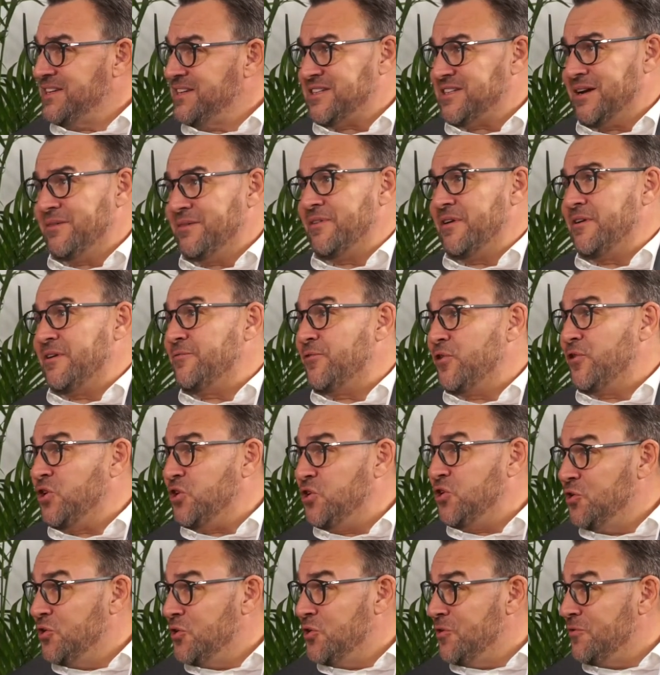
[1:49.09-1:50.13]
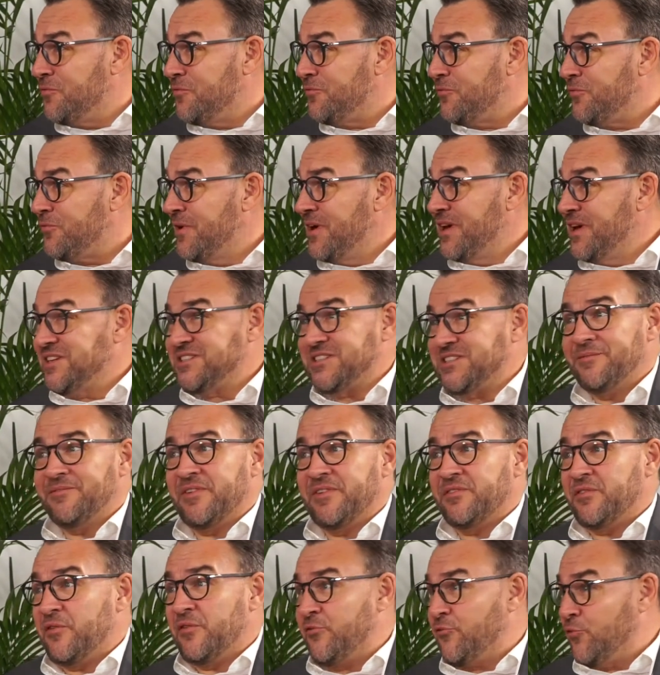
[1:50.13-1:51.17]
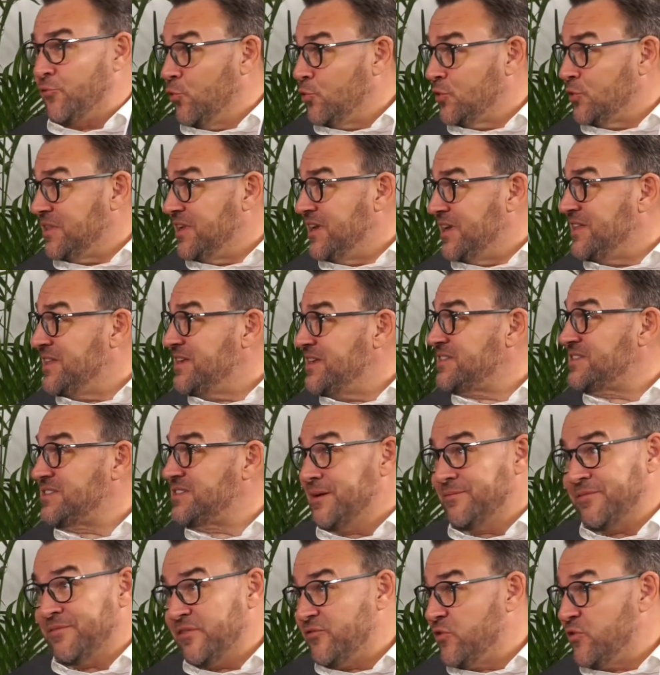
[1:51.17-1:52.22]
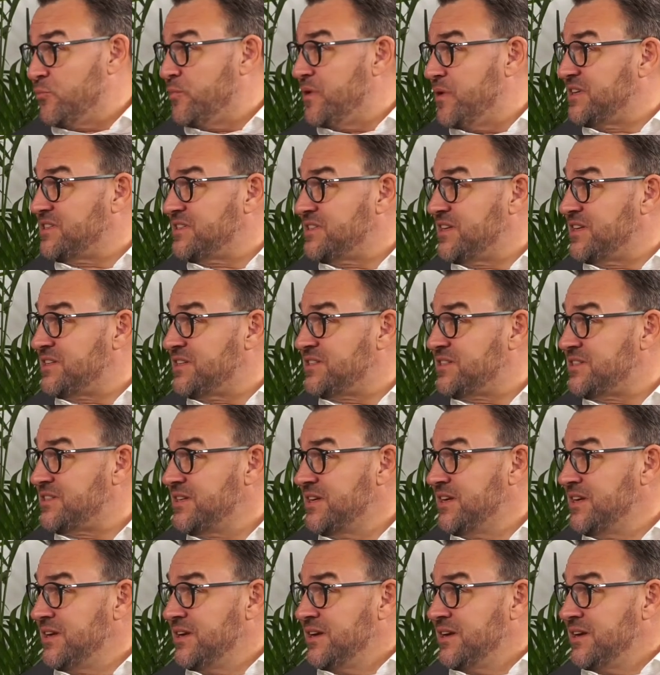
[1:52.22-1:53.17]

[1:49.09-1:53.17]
something for youth, something for thought leaders, something for business.